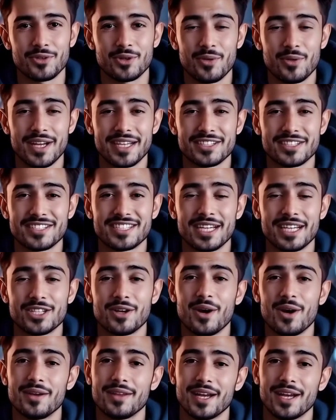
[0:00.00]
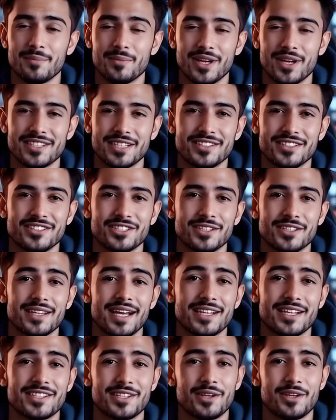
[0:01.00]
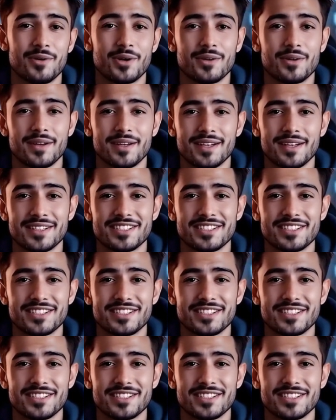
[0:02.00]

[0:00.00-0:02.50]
you're ready to take your online presence to the next level,